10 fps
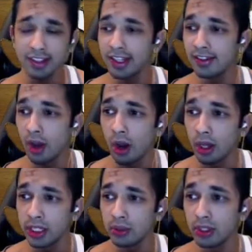is
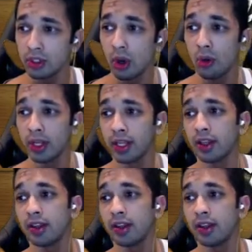audio encoding.